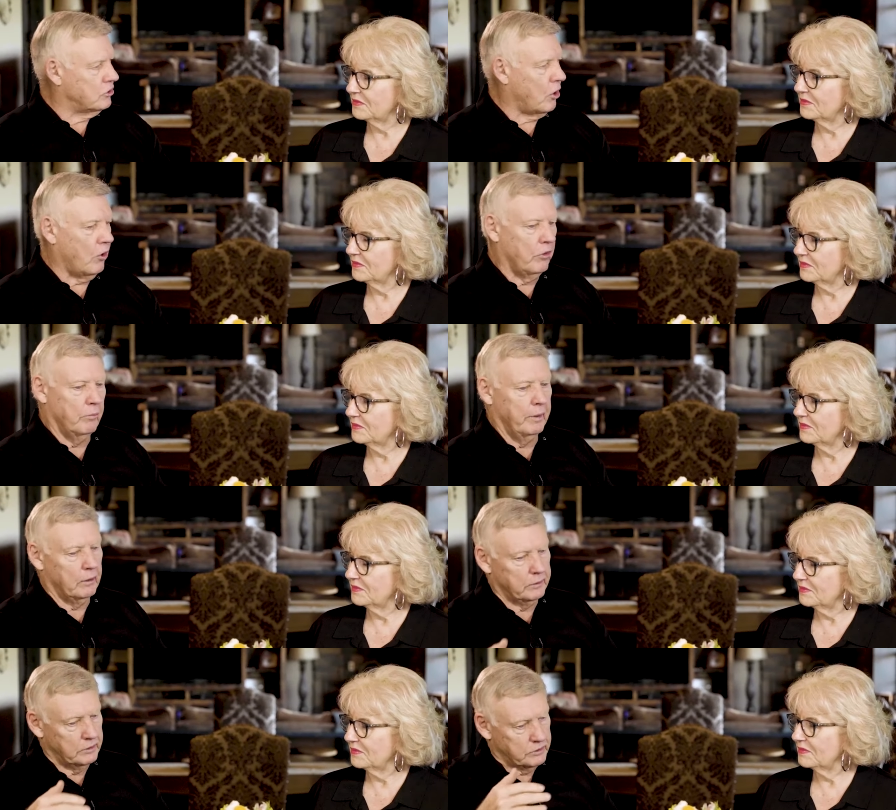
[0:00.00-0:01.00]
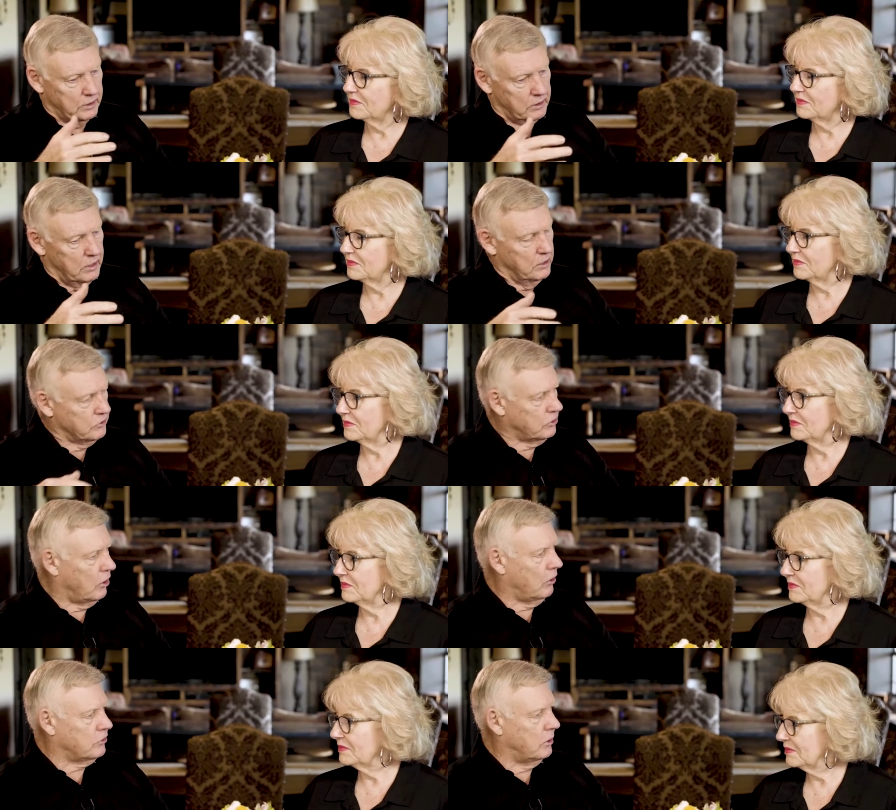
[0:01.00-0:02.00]
Speaker 1: saw, the buildings he
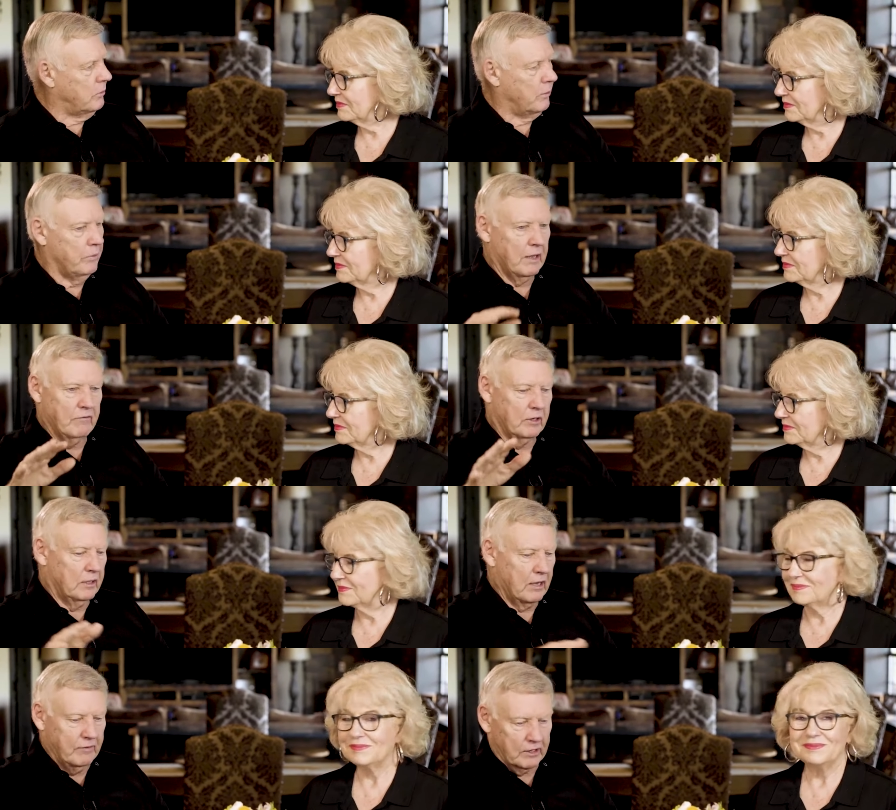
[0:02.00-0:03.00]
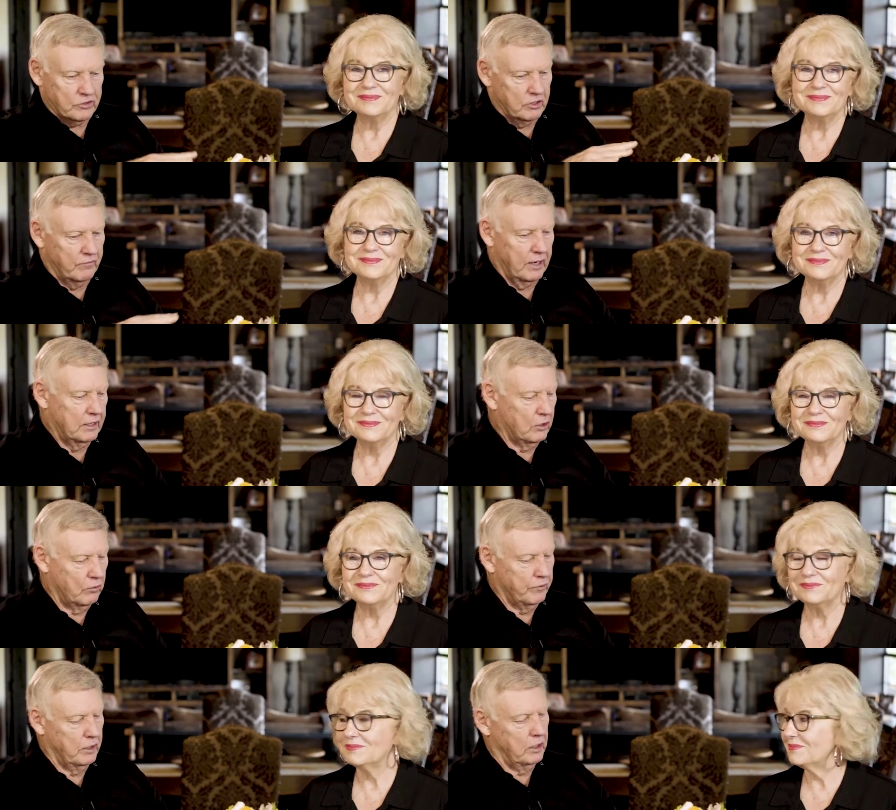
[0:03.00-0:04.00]
saw. Some of them they've they've excavated
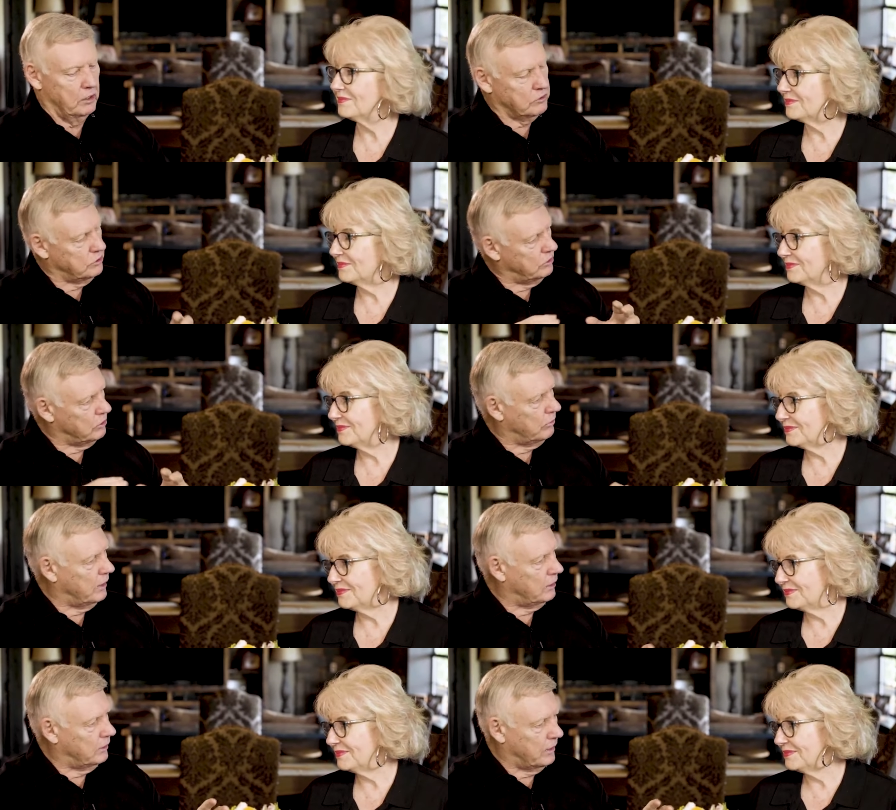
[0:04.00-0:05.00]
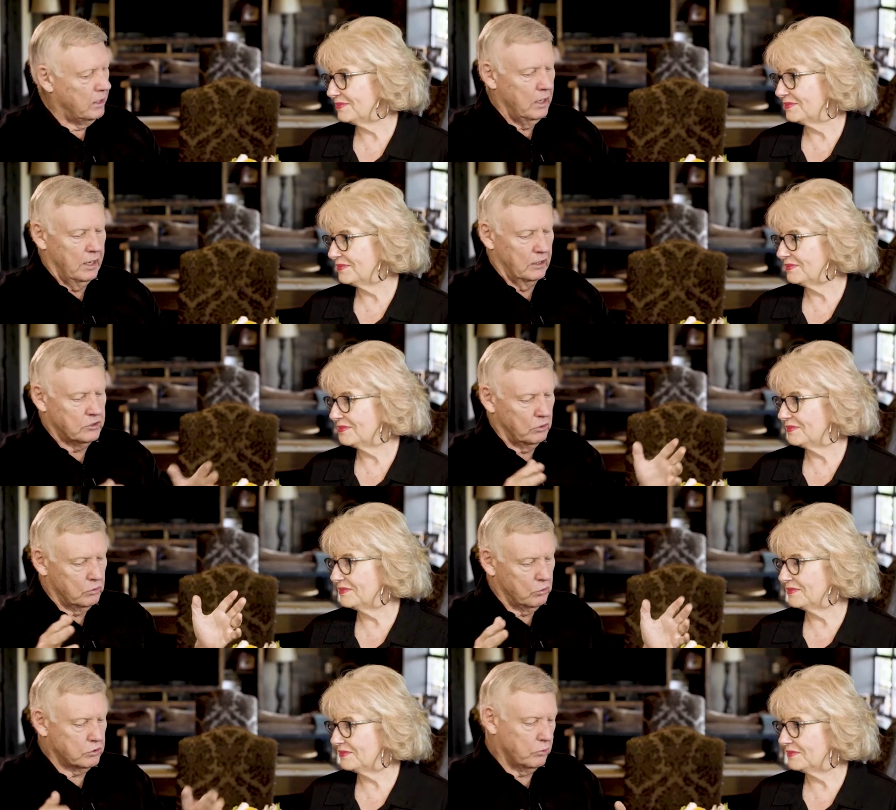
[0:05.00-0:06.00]
over the years, and you can go down and and so of
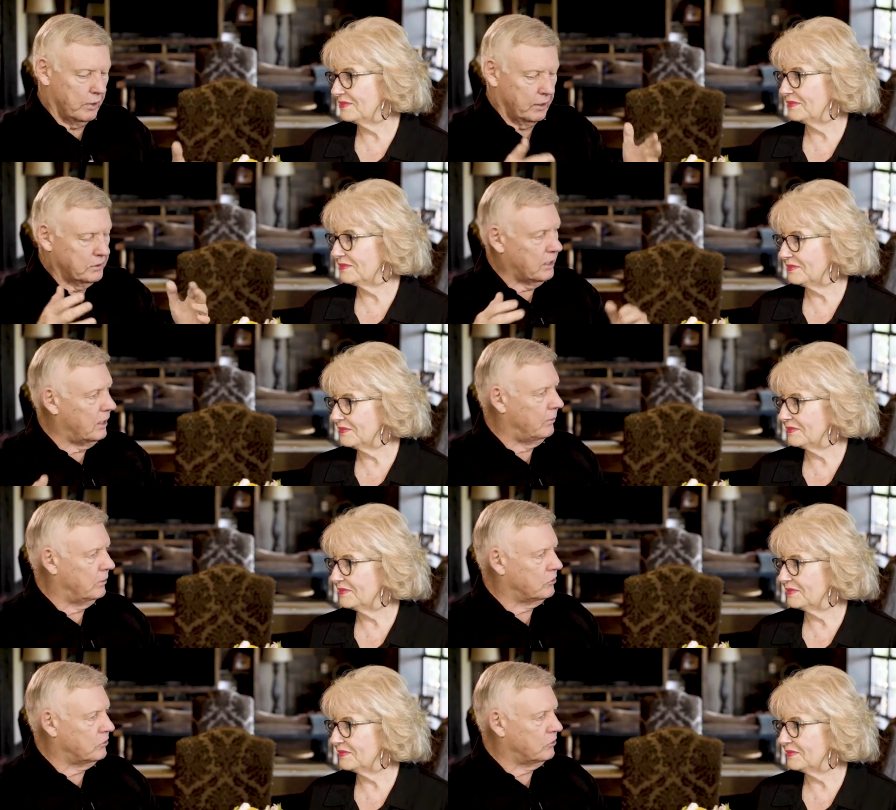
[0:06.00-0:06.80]
course we're out of time,